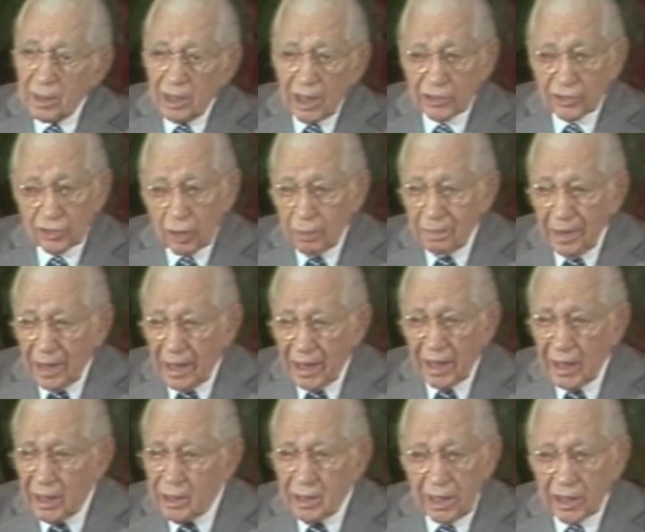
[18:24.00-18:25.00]

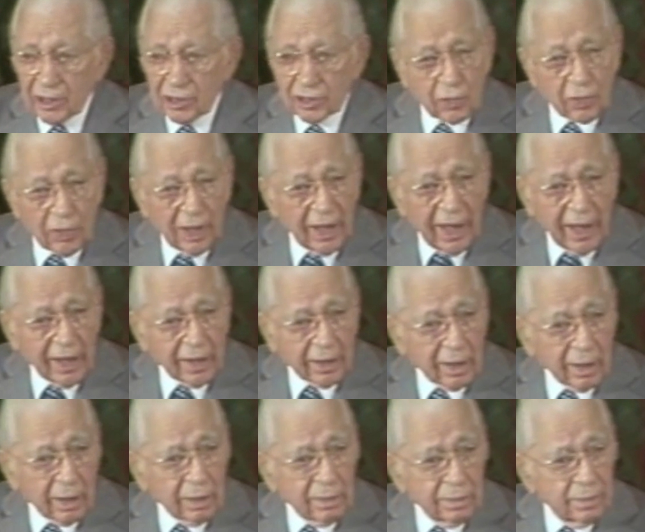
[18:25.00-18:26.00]
disobeyed his
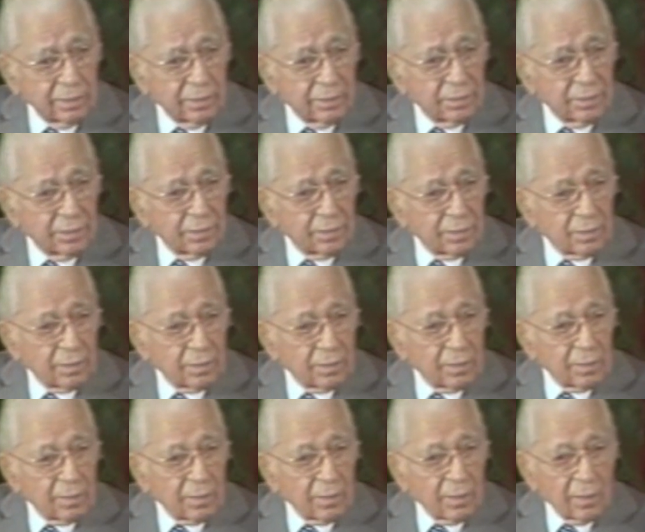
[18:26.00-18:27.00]
creator,
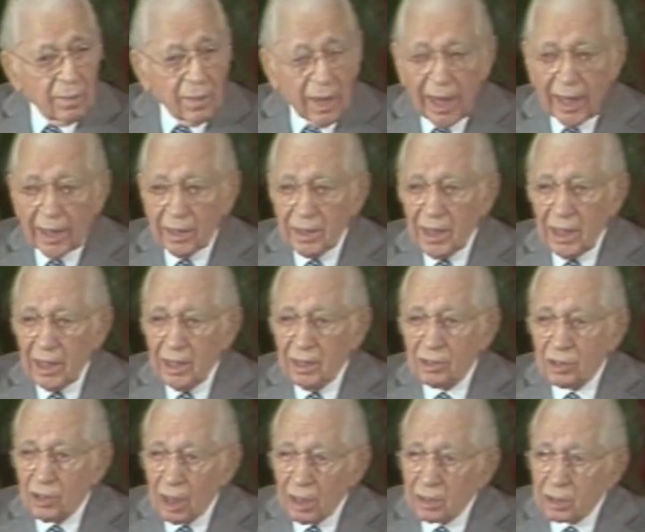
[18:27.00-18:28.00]
and
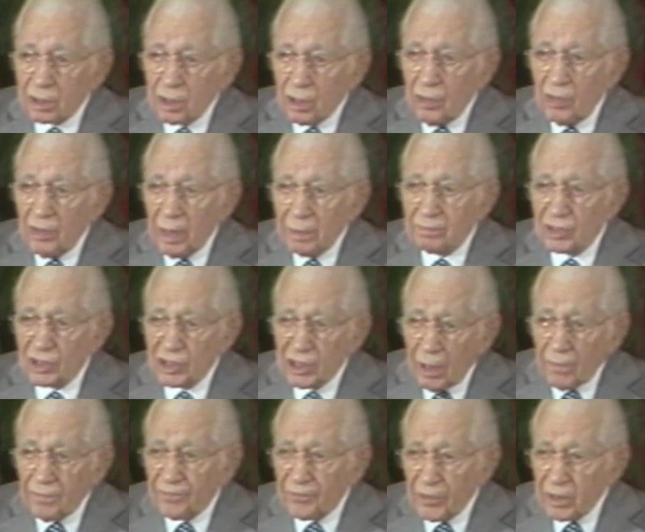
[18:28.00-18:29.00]
he took to
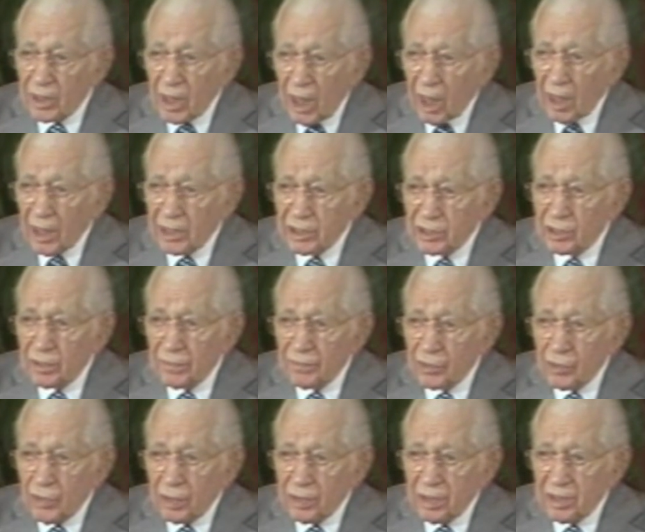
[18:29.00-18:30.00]
himself the knowledge
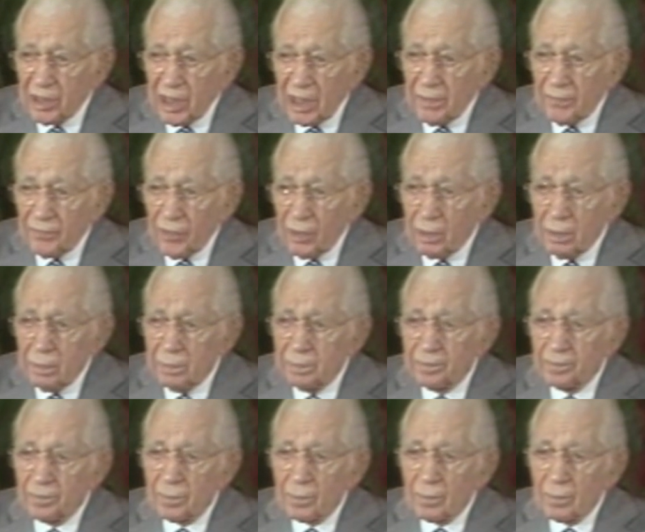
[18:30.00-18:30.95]
of good and evil.